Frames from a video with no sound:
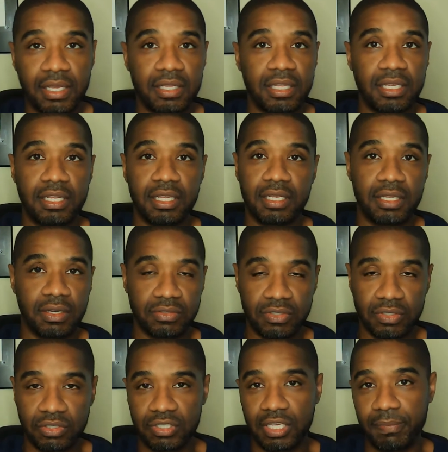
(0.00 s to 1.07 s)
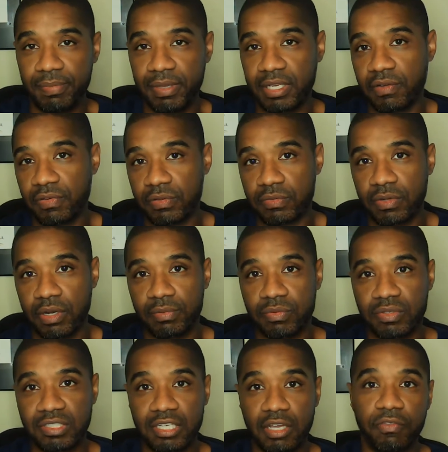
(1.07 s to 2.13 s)
So you see a big difference there
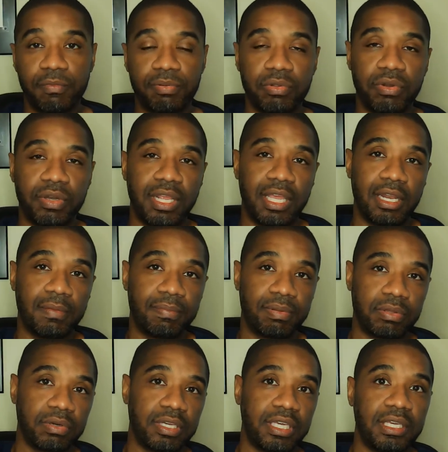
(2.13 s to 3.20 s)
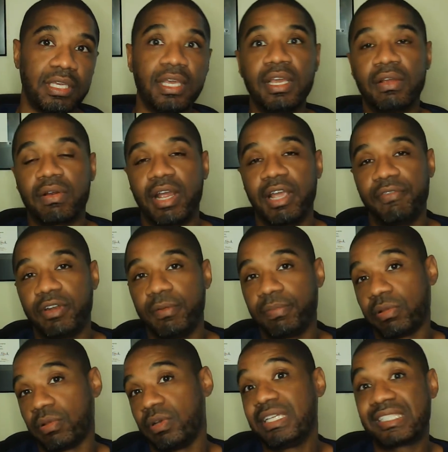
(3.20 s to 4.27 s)
between self-employed and employee, right? If an
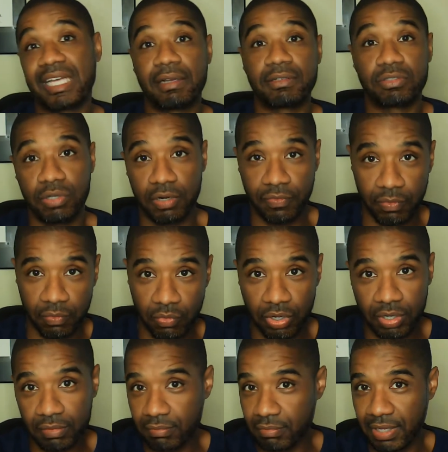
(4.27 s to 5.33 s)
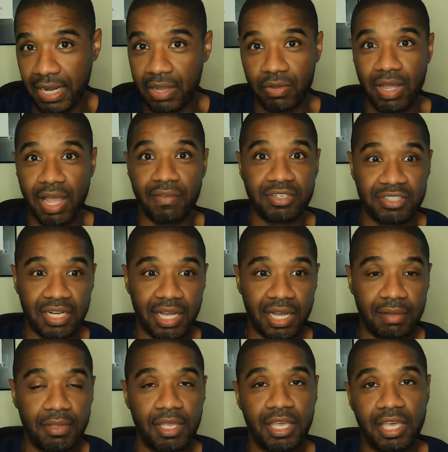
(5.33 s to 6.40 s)
employee stops showing up from work, they're not going to have a job.